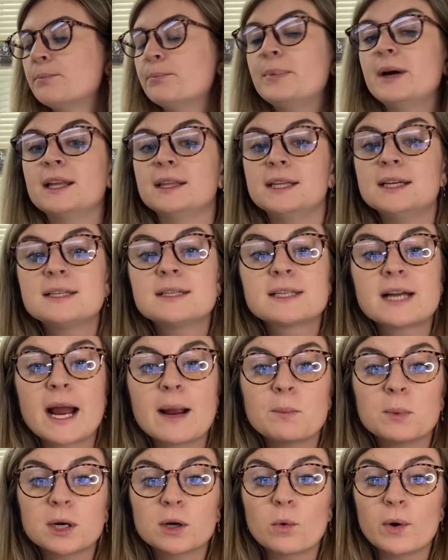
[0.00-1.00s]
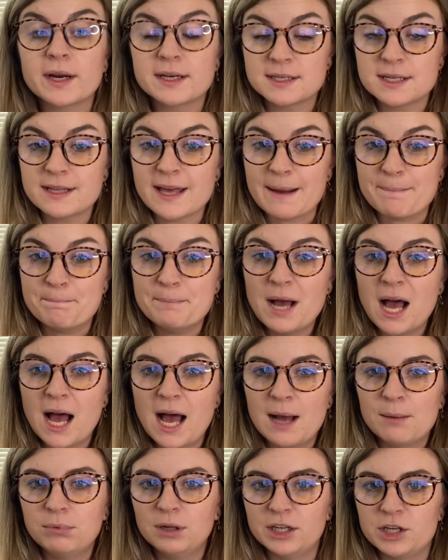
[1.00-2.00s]
But this time we're going to then
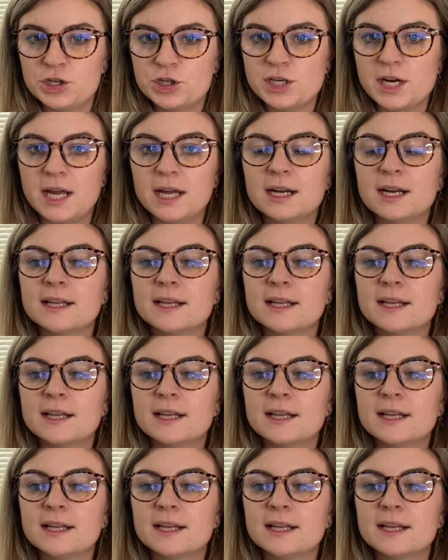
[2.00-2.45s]
publish it,